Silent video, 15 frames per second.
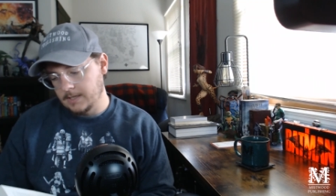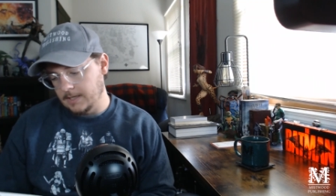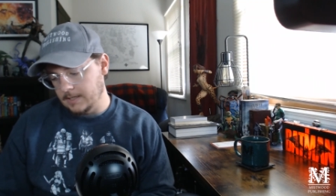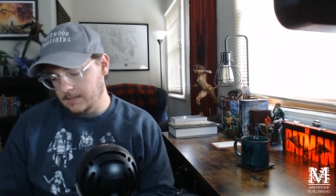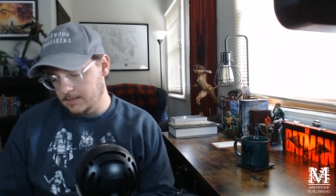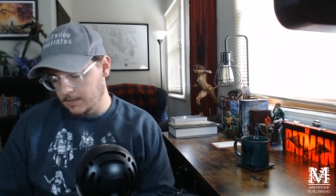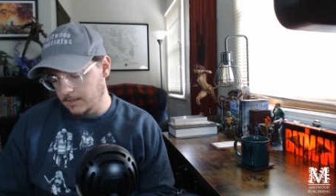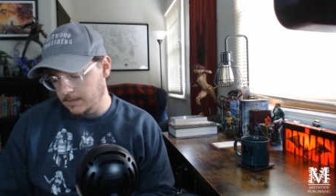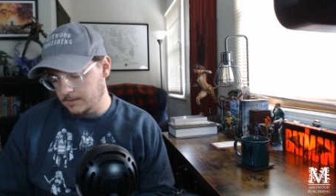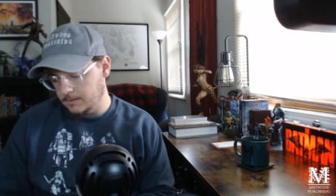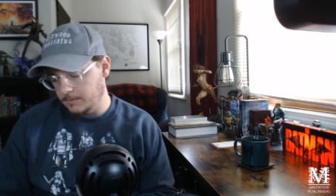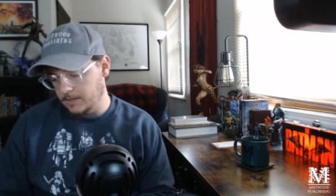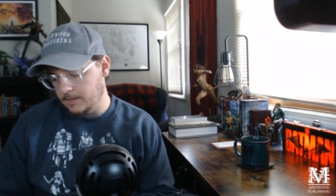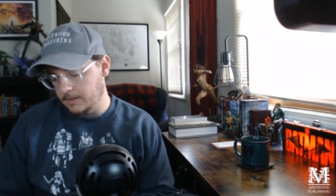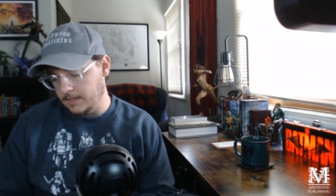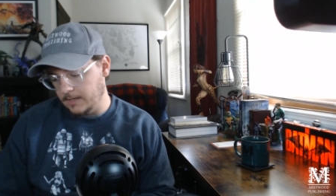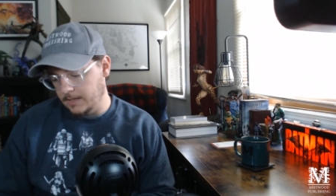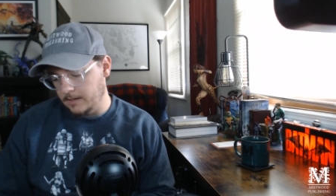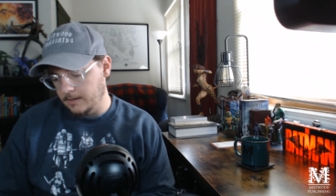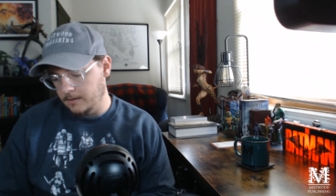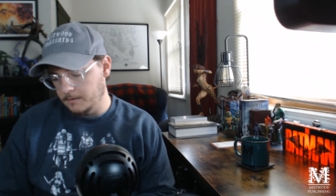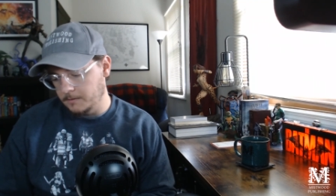and talks about
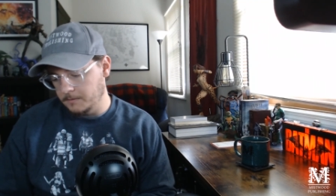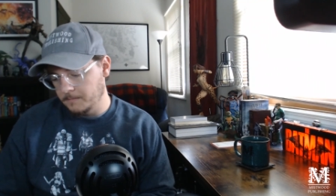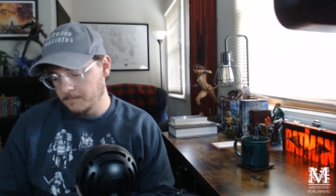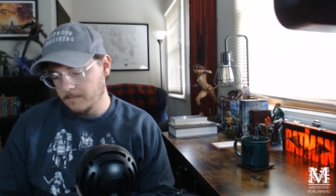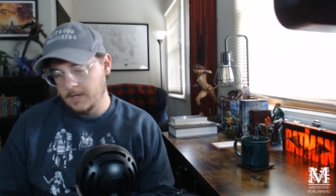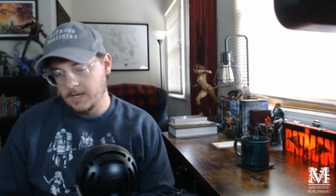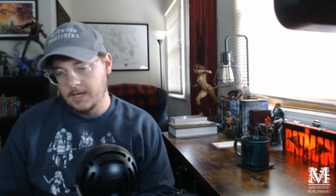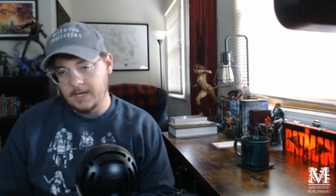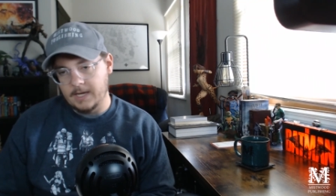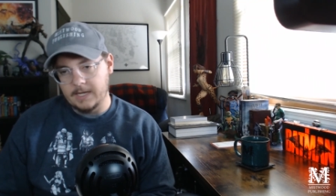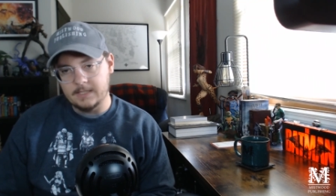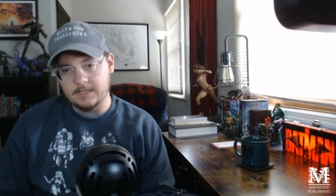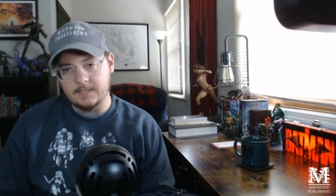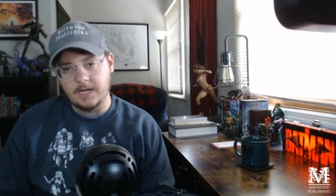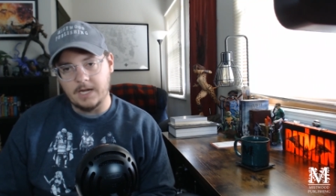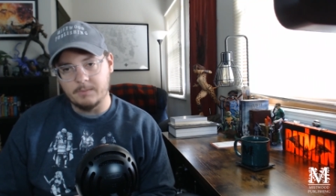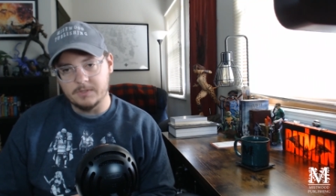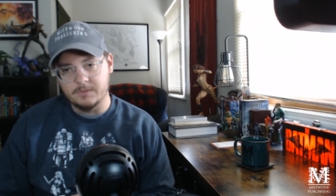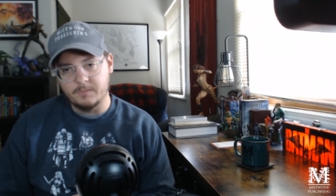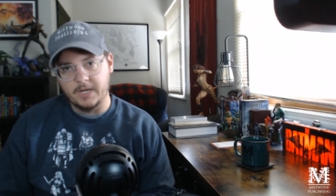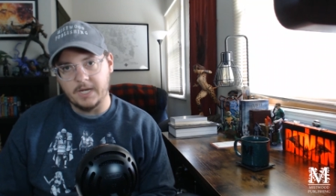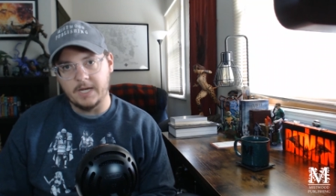how as time
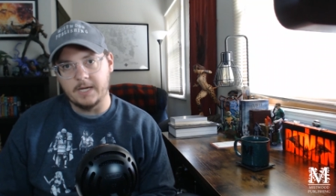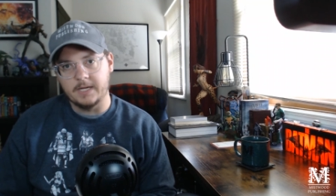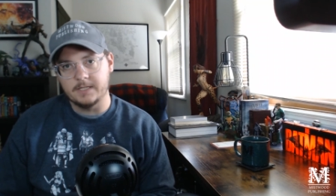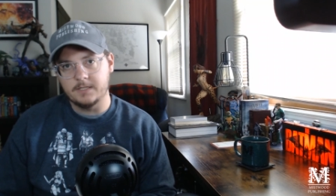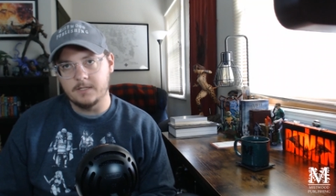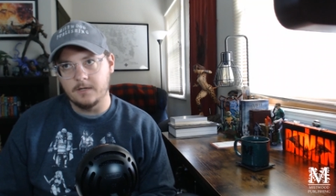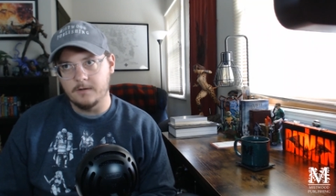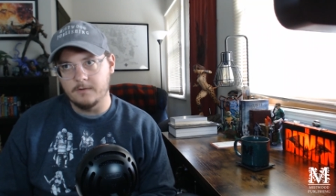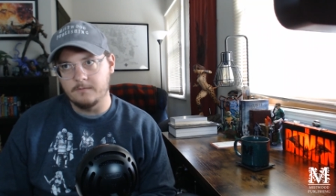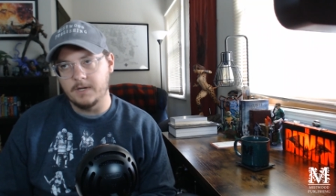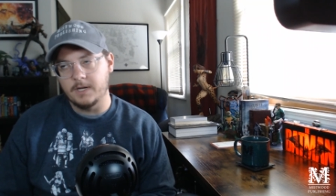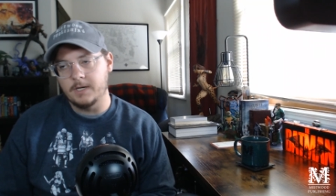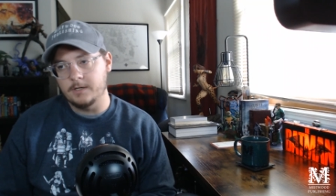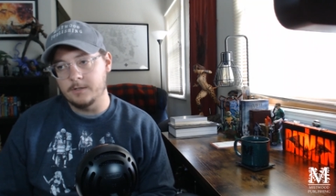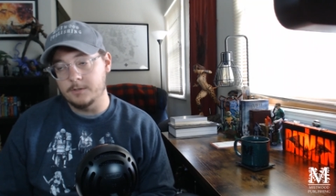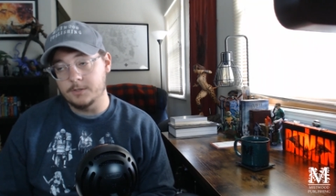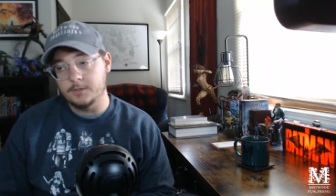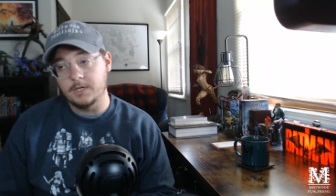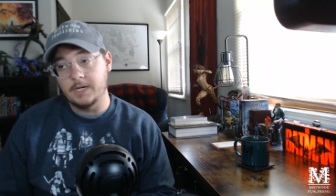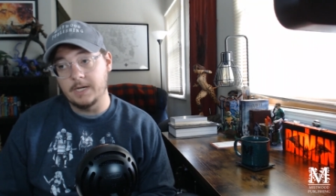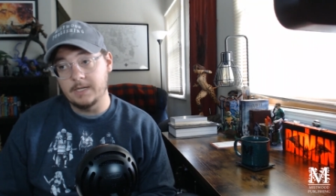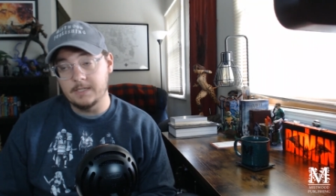has passed, you know, Vandir's
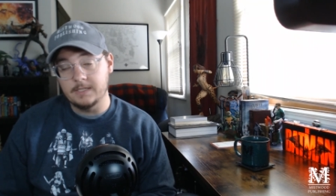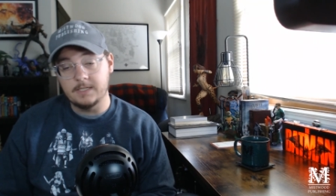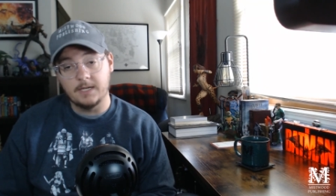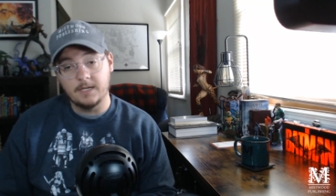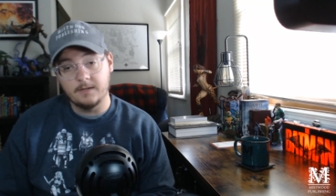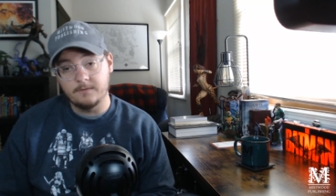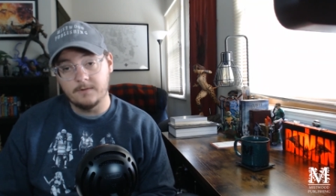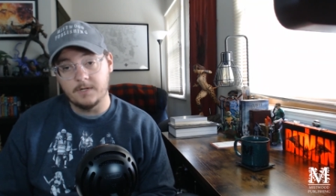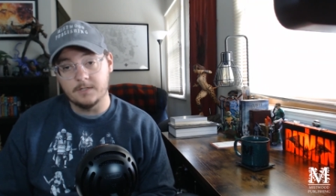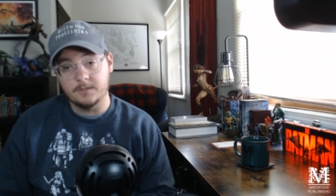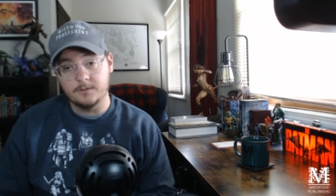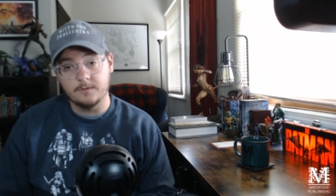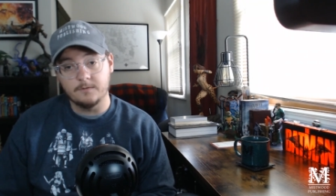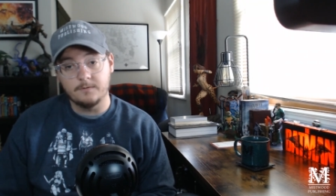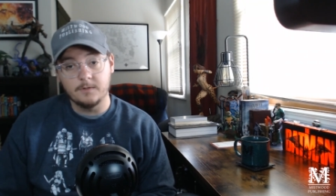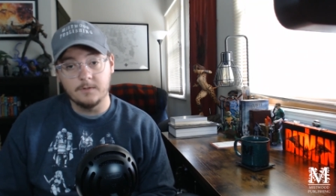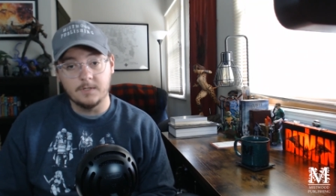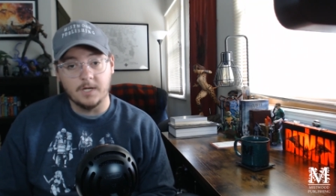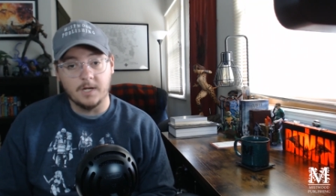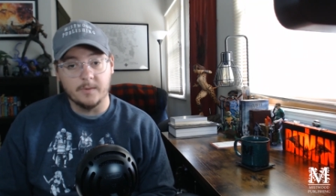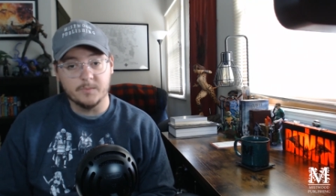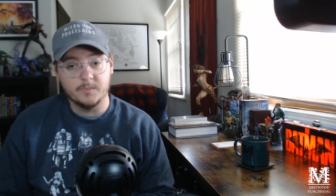tried to take Fostra a few
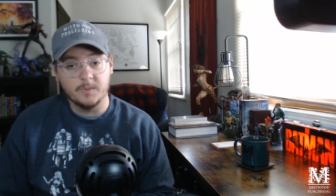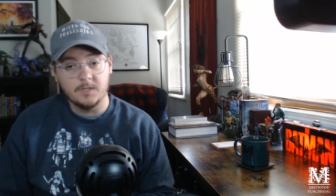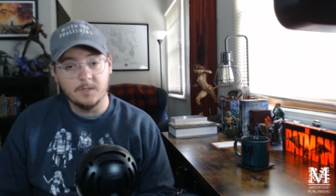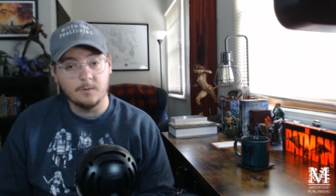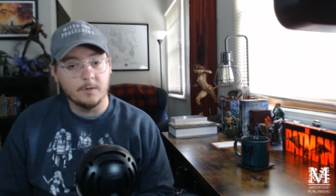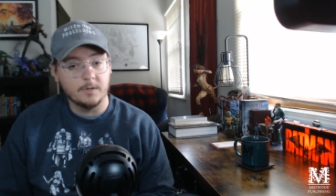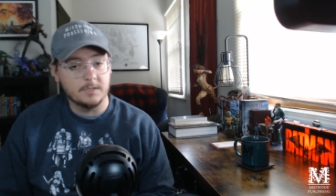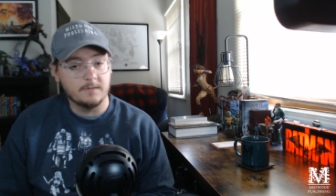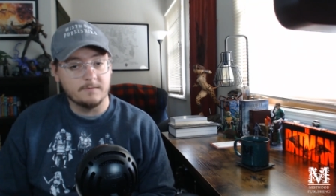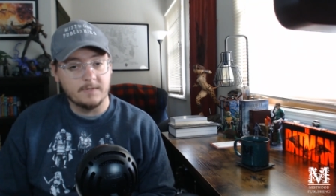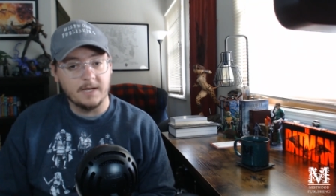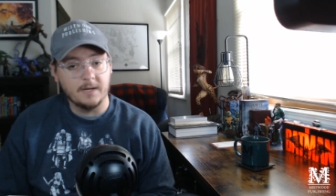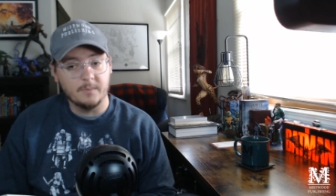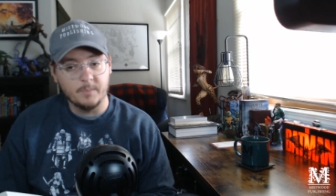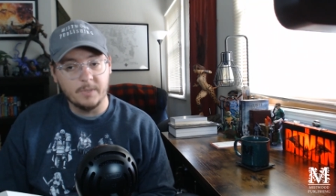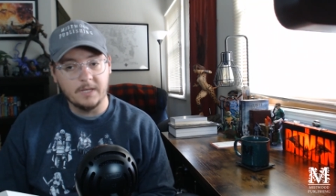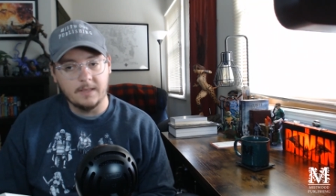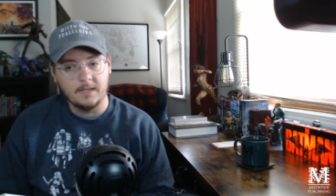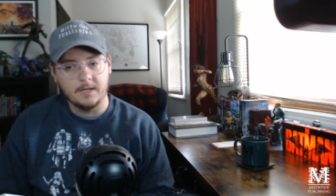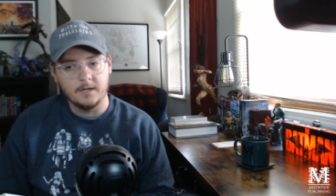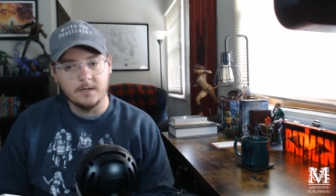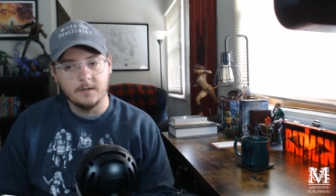times, but the Orcs have kind of been
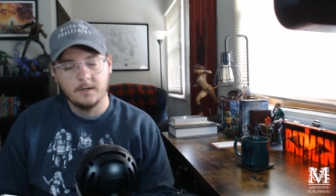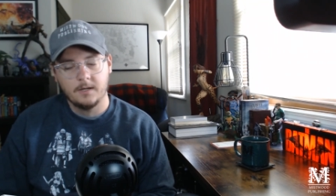there